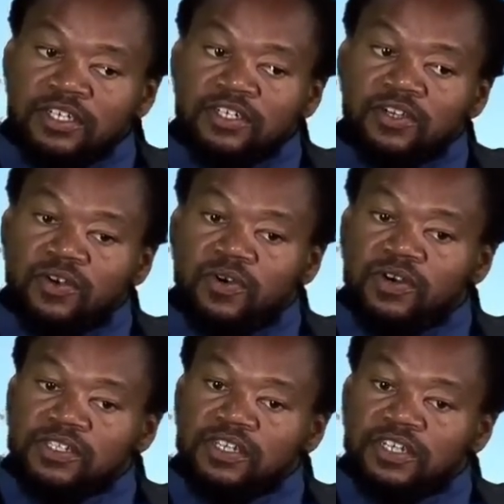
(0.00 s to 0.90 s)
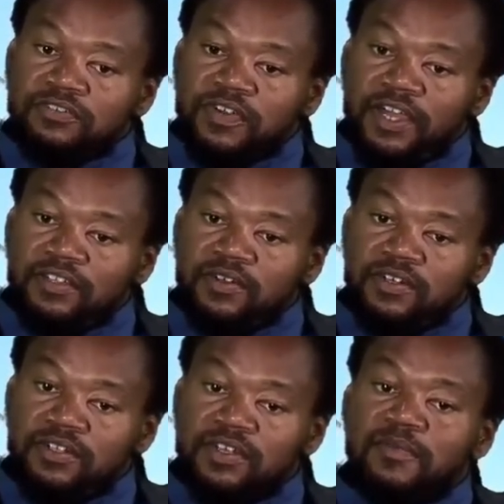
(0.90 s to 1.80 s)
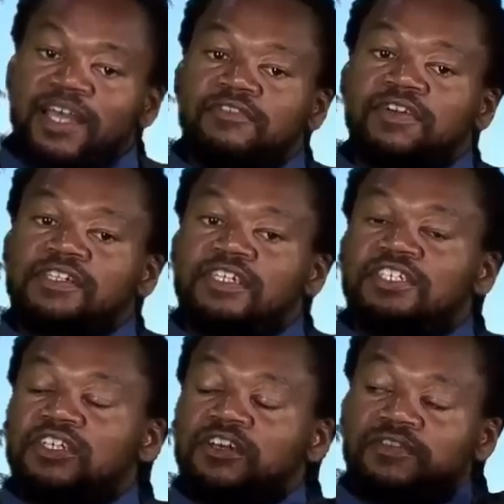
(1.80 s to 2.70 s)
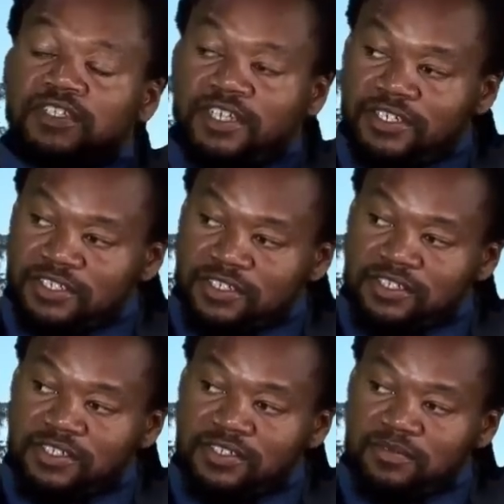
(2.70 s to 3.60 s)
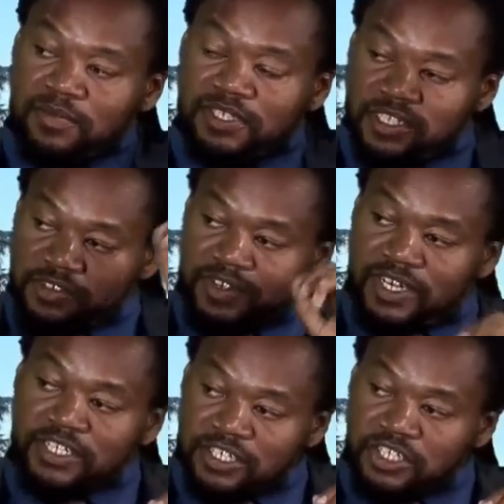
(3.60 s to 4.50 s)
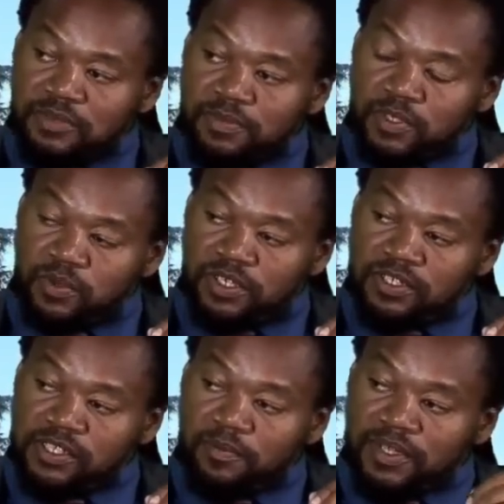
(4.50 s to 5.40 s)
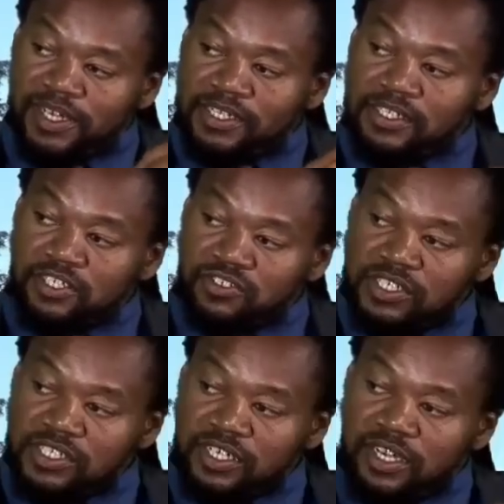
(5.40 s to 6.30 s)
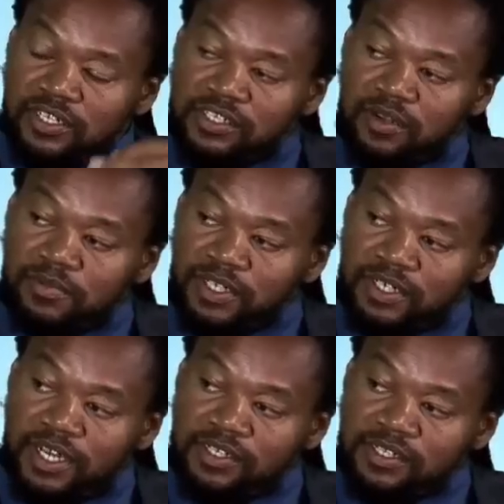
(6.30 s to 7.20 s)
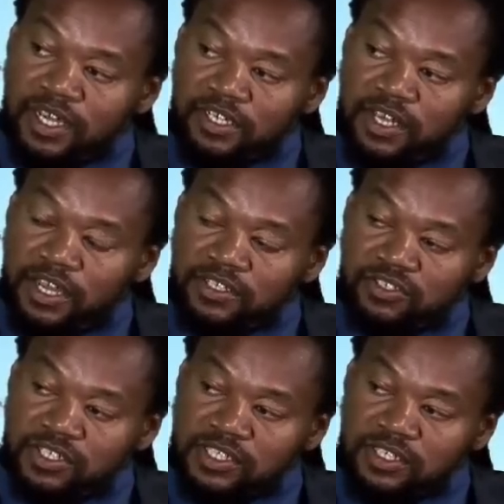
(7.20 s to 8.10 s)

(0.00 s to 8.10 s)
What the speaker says: the cause and effect, the manifestation of intentions, but there's a relationship between something that's intrinsic and something that's extrinsic.